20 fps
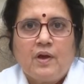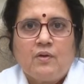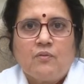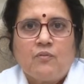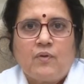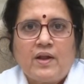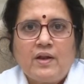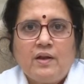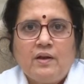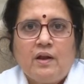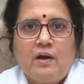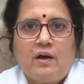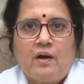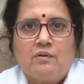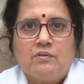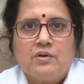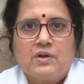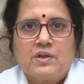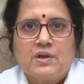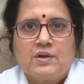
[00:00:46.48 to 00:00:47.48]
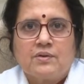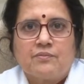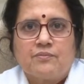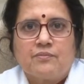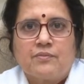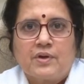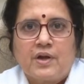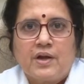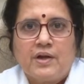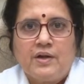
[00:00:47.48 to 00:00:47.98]
When the
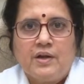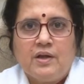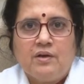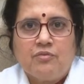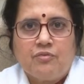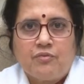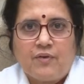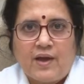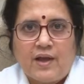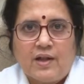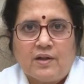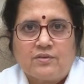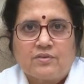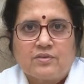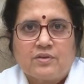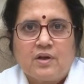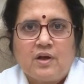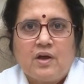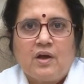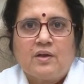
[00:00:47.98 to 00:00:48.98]
kidney fails,